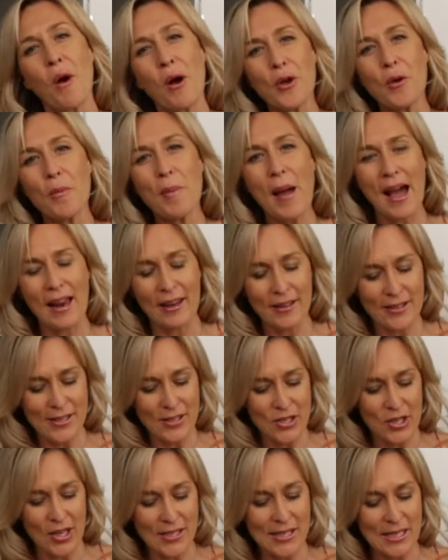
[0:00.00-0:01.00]
while your
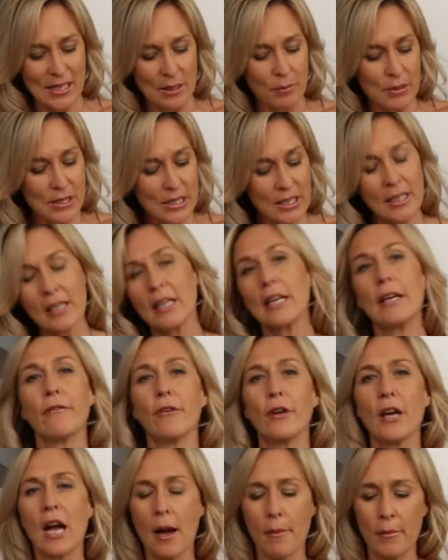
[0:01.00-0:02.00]
palate's adjusting, particularly
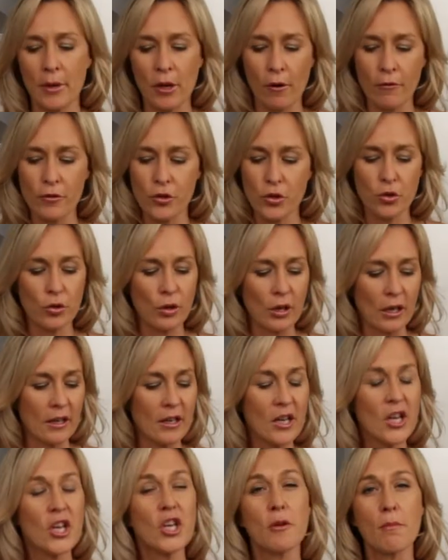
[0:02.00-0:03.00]
if you're coming off sugar,